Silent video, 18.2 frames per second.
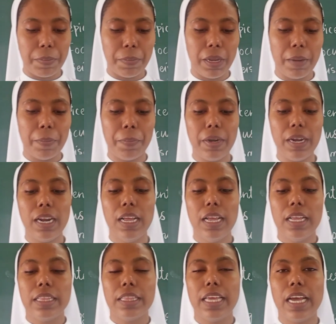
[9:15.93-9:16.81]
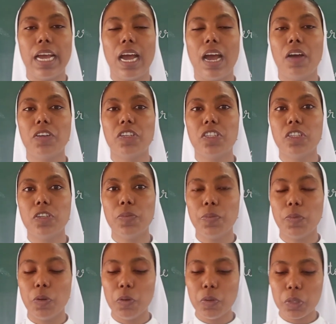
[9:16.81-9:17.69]
the people they have
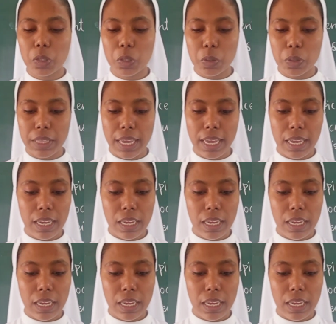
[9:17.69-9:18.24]
to move through